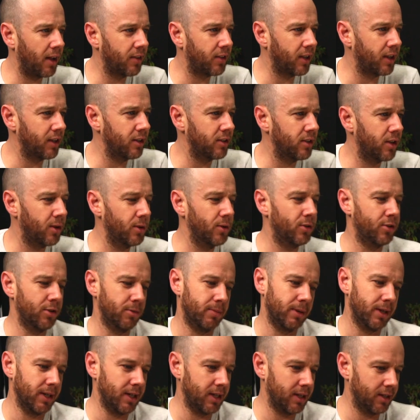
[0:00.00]
I think
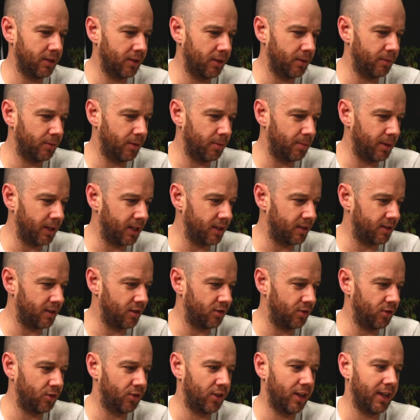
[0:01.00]
notably the biggest
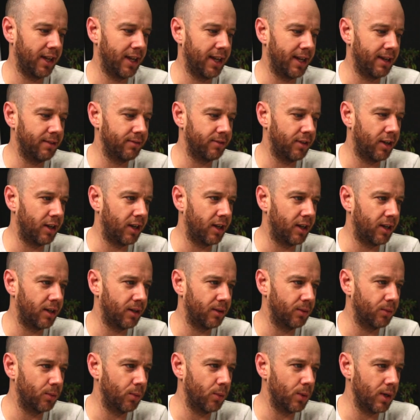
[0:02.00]
issues they have
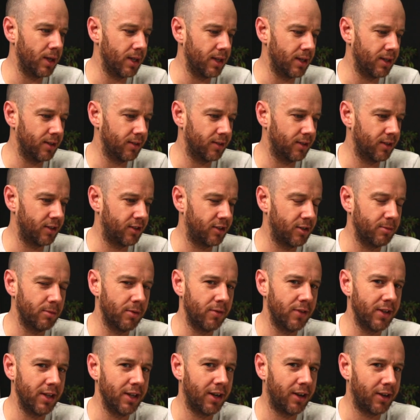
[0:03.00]
are with some
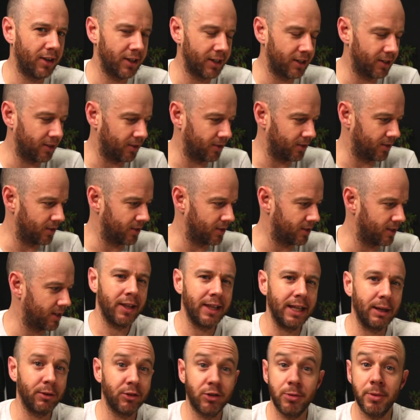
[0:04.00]
of the icons.
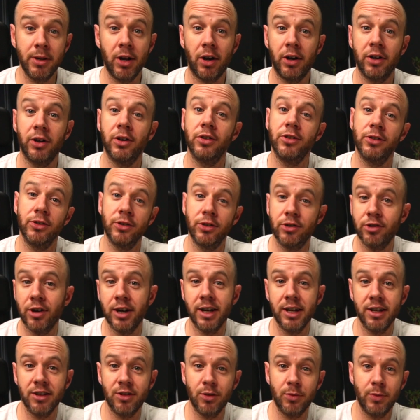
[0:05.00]
Now, some of the icons look
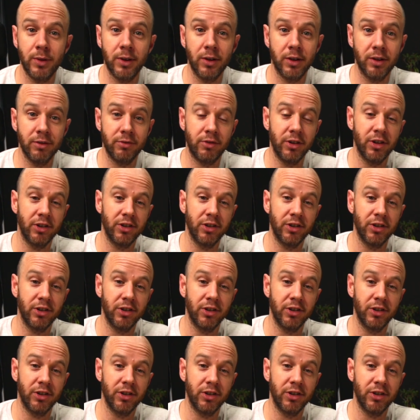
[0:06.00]
great. So if we look at, for